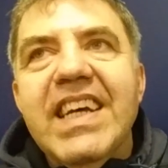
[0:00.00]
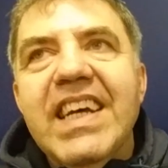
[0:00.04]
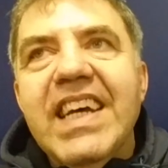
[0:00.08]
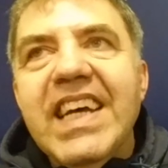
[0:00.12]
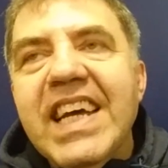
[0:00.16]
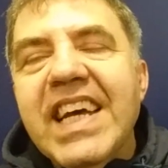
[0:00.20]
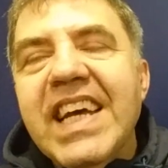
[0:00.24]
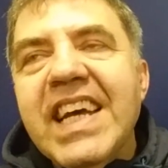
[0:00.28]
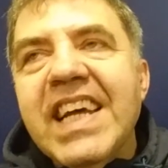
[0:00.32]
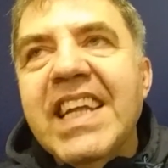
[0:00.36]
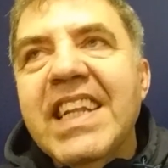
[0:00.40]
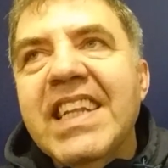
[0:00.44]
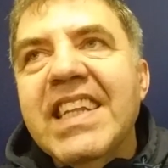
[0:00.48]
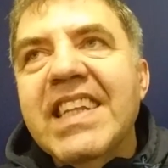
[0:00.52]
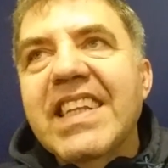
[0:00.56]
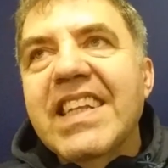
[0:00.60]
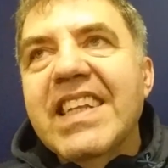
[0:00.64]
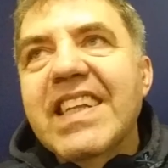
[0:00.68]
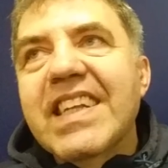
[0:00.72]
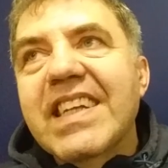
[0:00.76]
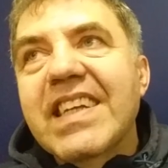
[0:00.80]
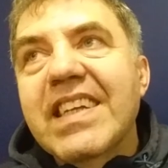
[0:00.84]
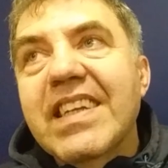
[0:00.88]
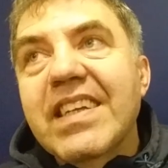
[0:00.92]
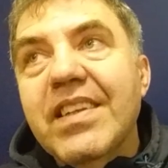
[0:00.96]
And
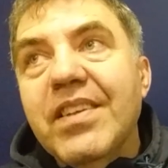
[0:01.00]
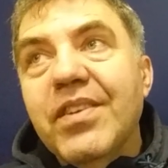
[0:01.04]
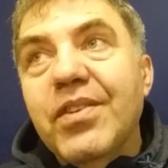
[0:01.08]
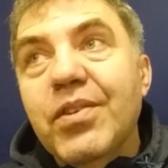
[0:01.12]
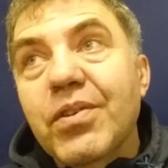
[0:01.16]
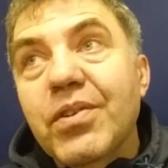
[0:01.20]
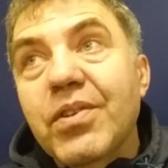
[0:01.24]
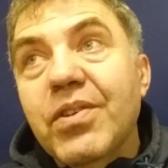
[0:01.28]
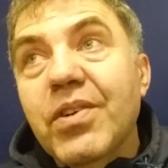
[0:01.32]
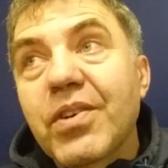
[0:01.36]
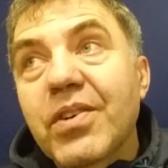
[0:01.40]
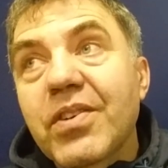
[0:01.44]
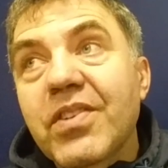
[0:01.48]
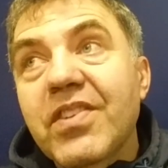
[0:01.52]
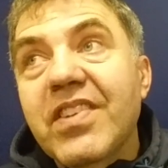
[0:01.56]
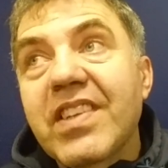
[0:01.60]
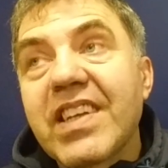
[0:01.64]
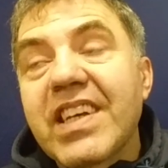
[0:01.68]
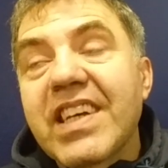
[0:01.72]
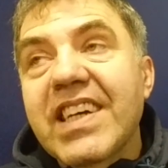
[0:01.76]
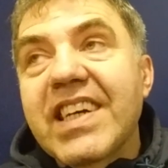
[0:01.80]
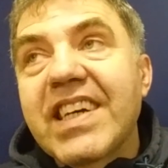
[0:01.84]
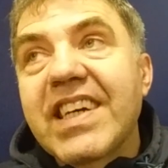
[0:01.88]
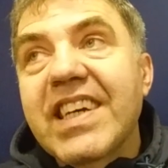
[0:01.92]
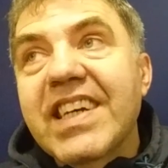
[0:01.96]
so
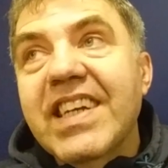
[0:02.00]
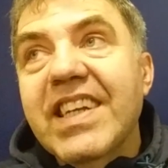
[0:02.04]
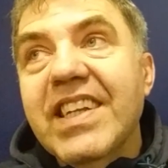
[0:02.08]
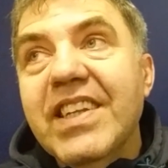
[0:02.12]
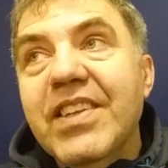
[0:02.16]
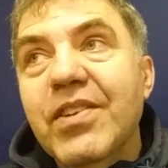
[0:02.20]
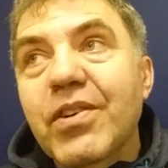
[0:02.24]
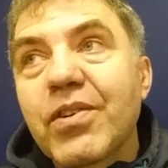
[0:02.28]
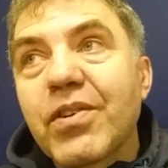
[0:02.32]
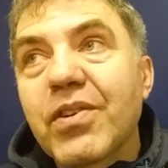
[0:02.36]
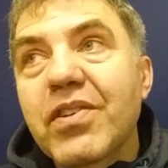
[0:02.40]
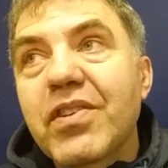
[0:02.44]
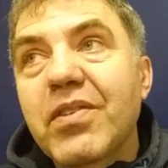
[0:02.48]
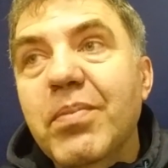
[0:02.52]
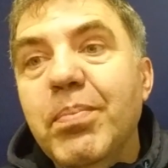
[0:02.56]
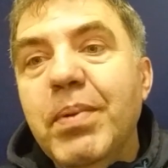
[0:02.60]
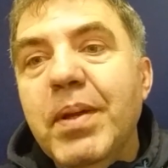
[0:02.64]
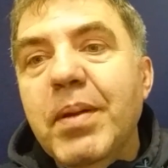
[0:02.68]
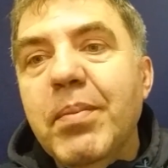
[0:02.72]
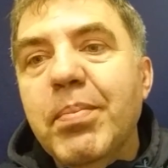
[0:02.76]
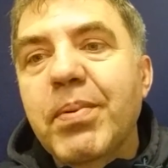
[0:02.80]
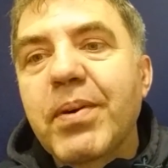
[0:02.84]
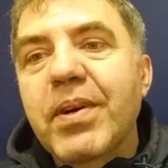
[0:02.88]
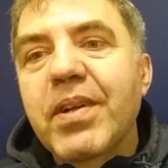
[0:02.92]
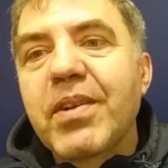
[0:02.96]
those
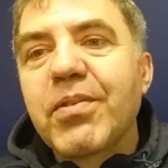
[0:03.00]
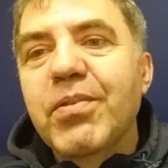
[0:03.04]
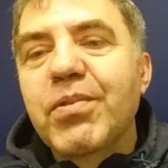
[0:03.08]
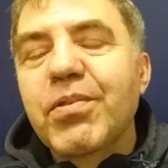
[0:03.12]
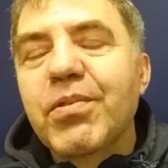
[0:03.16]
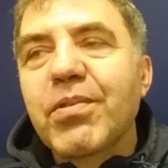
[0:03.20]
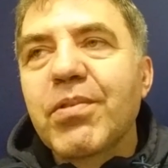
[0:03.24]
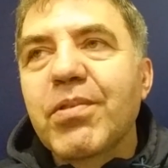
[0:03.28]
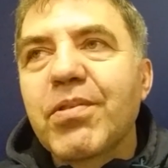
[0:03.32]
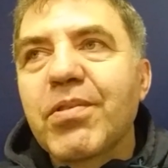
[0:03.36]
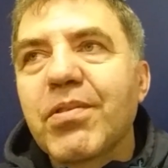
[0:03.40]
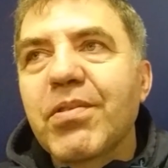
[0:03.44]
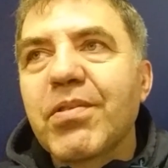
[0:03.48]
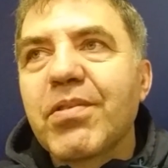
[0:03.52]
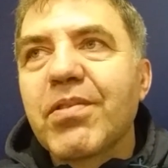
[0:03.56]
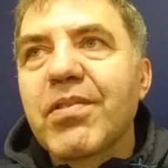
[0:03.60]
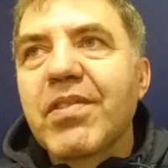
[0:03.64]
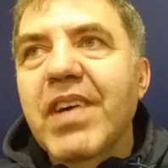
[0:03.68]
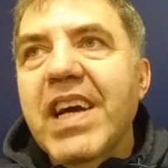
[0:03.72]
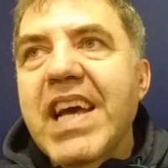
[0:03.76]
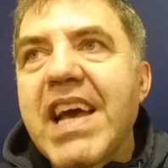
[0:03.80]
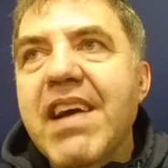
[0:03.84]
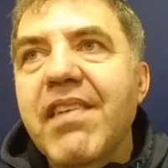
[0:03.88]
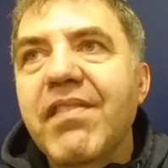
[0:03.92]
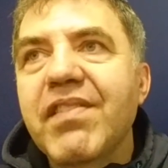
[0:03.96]
people who
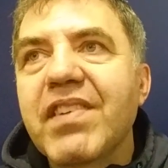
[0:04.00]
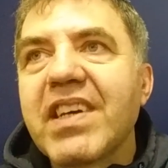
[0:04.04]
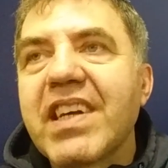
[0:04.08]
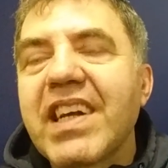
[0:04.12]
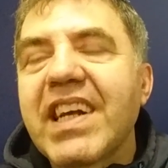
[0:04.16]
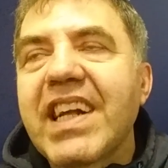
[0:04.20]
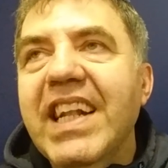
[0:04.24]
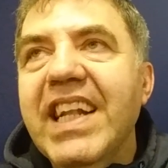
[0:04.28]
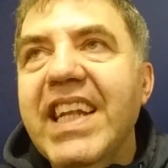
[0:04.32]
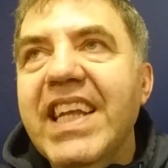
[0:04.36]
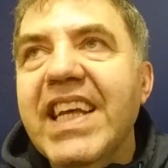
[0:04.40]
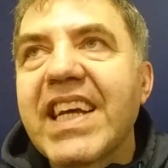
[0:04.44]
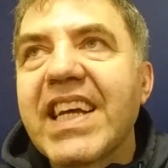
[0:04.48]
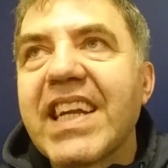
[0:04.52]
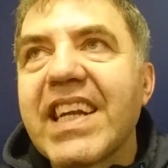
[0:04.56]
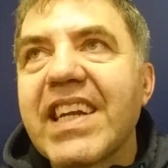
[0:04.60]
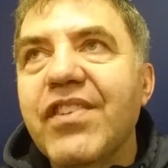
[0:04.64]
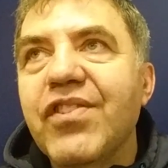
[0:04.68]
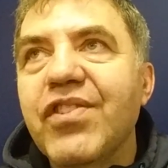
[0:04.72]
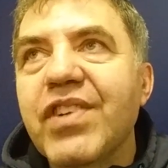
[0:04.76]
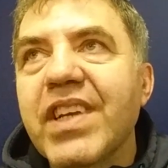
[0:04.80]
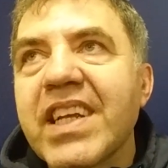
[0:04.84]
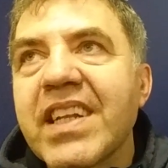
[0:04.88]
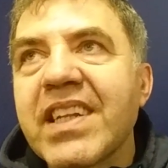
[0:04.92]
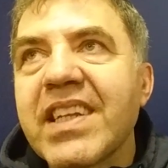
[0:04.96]
have a clear
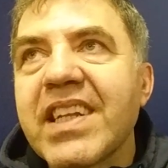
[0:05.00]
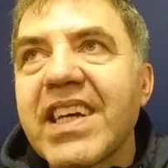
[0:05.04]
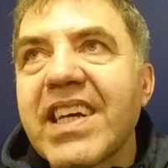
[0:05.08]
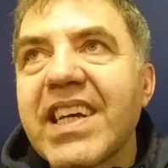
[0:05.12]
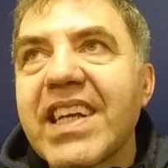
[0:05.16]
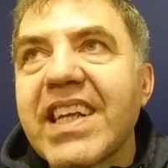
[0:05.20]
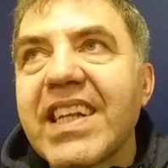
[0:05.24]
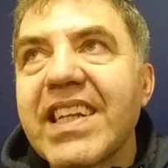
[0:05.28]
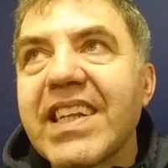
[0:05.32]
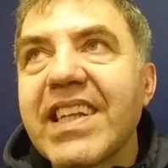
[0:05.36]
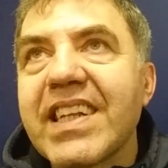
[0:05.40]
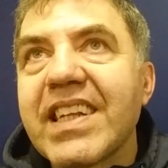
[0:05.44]
agenda,